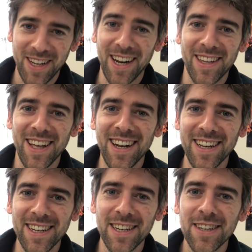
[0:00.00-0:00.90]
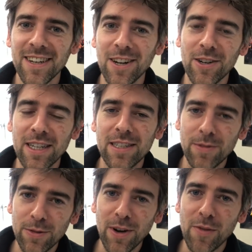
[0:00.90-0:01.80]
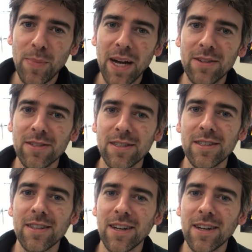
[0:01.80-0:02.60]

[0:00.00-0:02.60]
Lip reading: click that link and I'll get £75